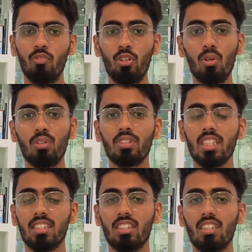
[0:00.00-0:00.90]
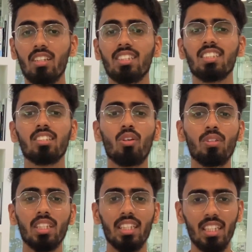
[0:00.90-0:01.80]
We all know that 3 hours is
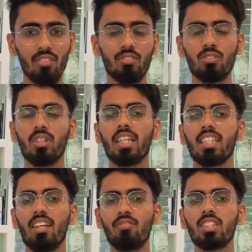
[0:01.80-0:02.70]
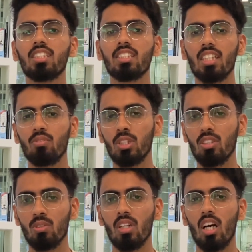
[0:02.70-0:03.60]
not enough to write everything that
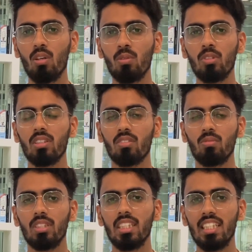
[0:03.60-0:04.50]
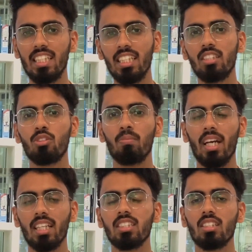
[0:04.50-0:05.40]
we know. However, we need to
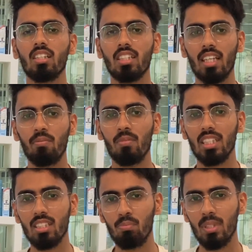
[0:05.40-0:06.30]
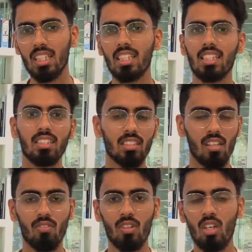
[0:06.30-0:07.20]
manage our time in the beginning
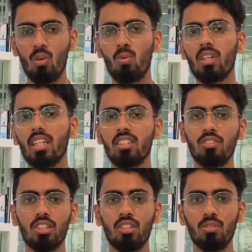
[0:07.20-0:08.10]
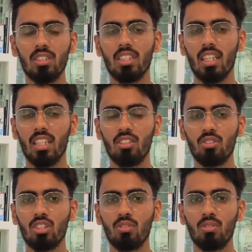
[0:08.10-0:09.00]
itself. What I used to do is that I
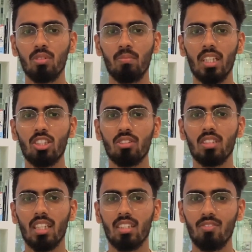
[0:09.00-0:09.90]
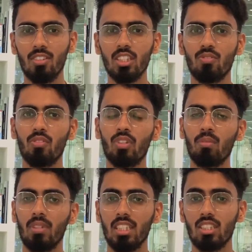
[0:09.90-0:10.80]
used to make sure that the first
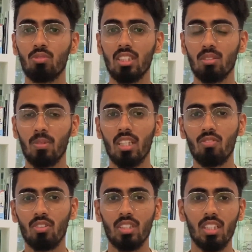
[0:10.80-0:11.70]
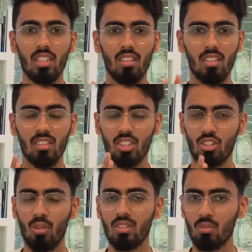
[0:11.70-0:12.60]
15 minutes we spent for the uh,
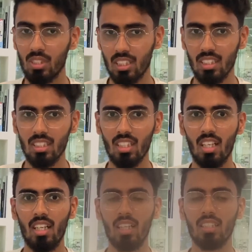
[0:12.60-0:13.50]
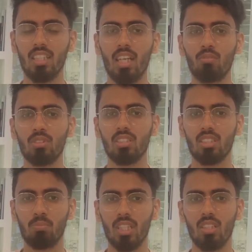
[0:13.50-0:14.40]
short questions. Then I would
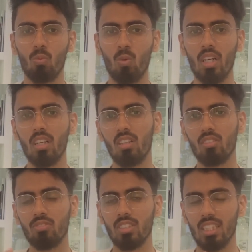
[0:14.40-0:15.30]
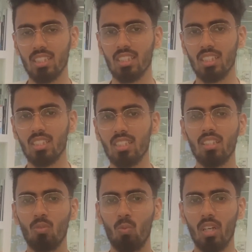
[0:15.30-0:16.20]
spend 1 hour for the essays,
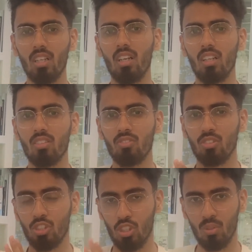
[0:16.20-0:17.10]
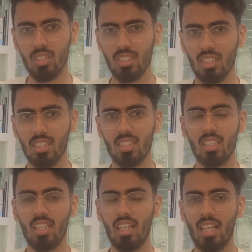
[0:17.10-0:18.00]
1 hour for short
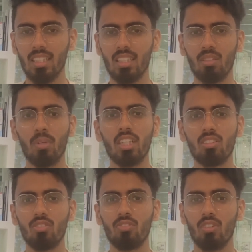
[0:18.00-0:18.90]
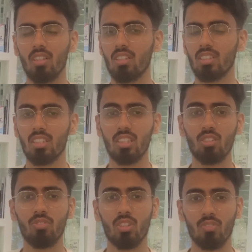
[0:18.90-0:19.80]
essays, and the remainder of uh, 30
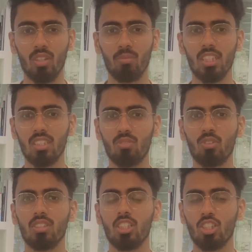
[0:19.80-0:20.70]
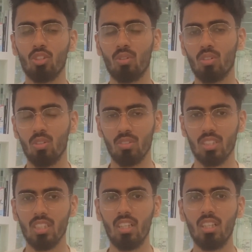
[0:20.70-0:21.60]
to 45 minutes for the short
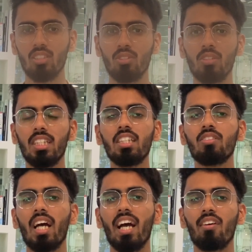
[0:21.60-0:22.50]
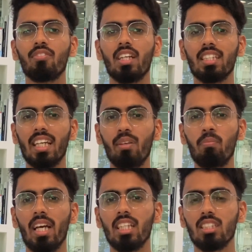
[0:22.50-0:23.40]
ones. So you need to have a
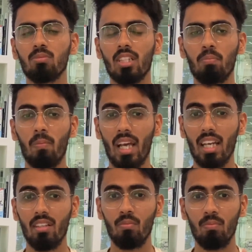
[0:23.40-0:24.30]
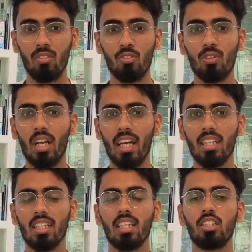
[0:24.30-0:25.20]
time management plan
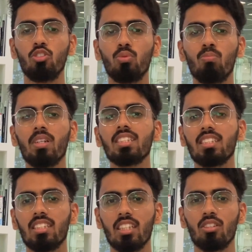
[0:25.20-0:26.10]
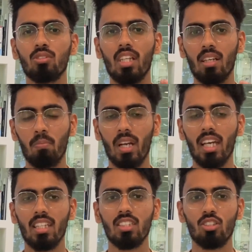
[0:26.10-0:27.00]
beforehand and you must stick to that
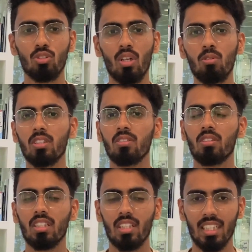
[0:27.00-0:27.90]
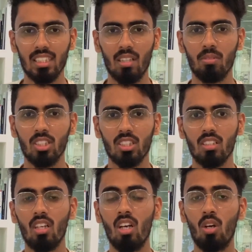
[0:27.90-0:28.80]
plan throughout your examination